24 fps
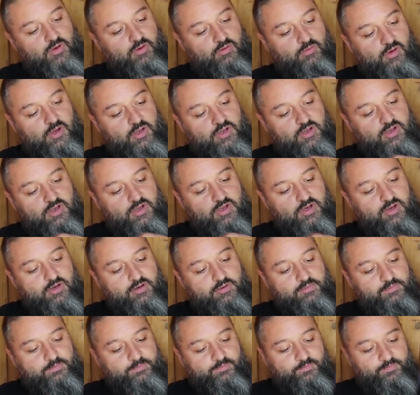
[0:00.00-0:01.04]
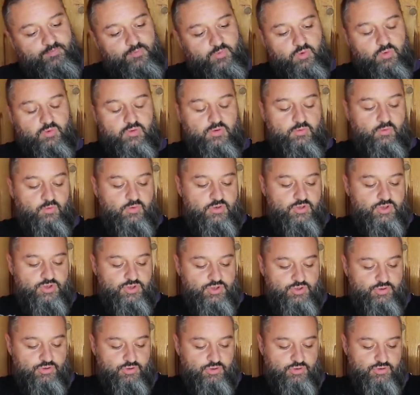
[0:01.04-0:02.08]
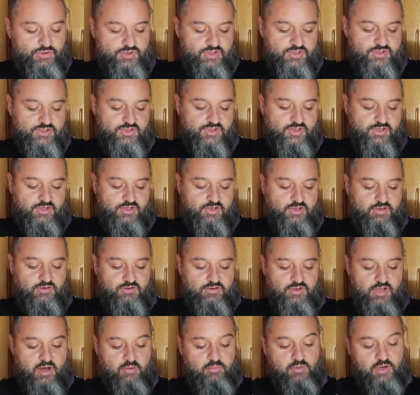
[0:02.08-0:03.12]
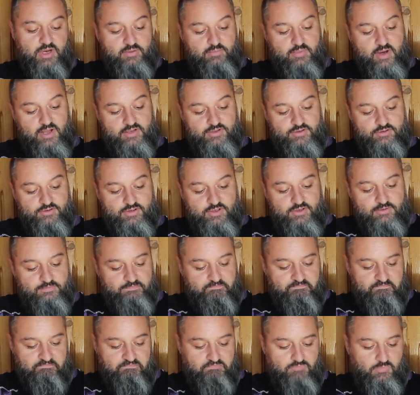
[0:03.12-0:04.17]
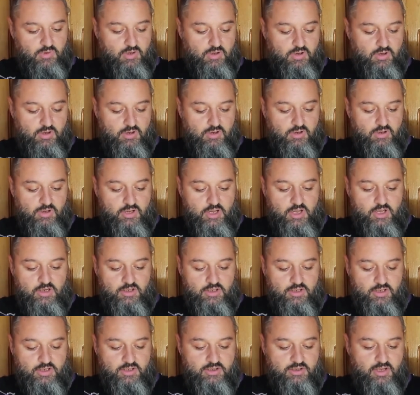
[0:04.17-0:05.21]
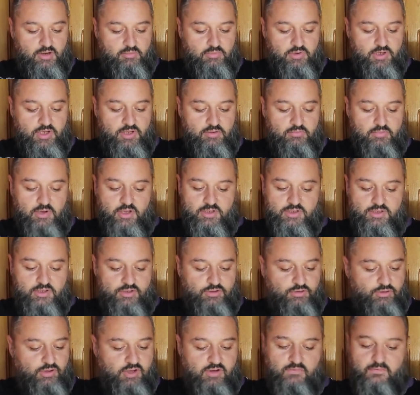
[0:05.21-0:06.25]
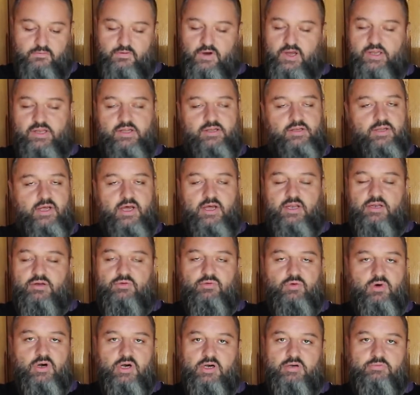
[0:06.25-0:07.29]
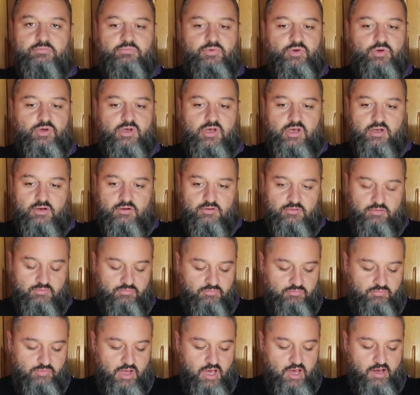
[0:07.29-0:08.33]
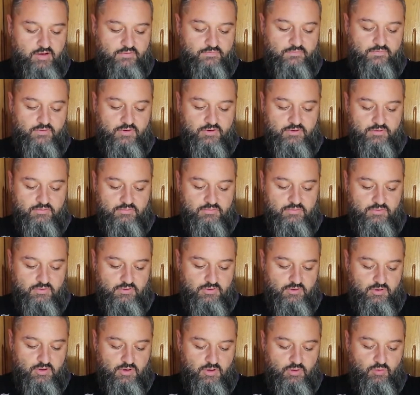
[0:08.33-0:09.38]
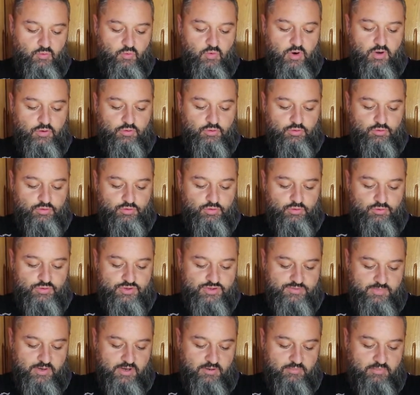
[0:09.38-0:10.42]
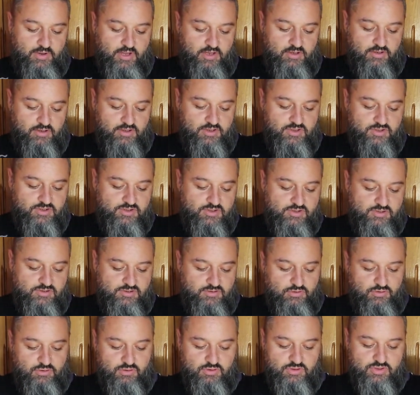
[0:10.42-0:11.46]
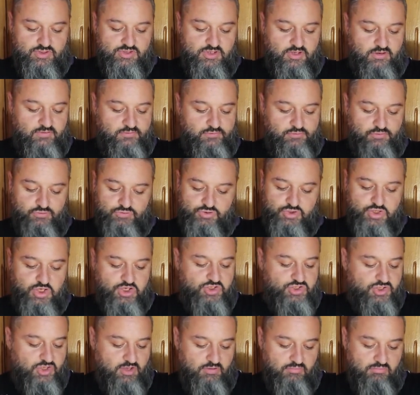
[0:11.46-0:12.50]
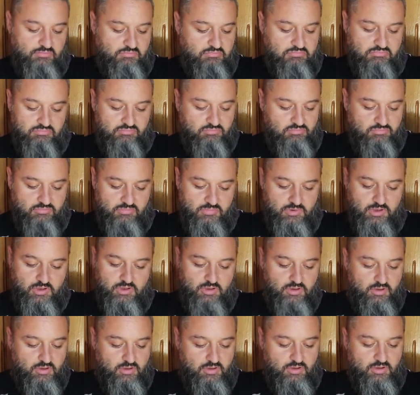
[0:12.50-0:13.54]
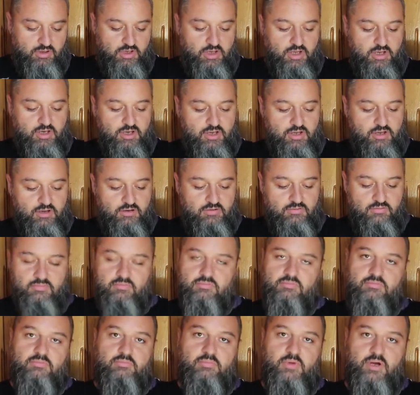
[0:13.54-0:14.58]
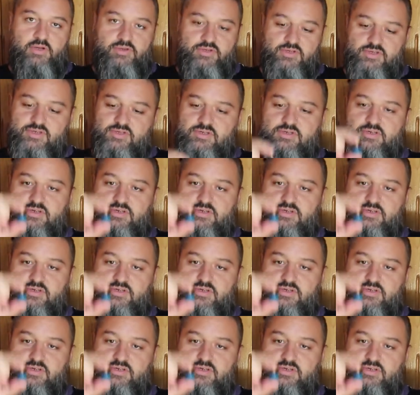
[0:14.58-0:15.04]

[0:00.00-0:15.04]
right here, which uses a AA battery, alkaline AA battery. You can find it anywhere. You can have 1 or 2 spare batteries on yourself to change them any months.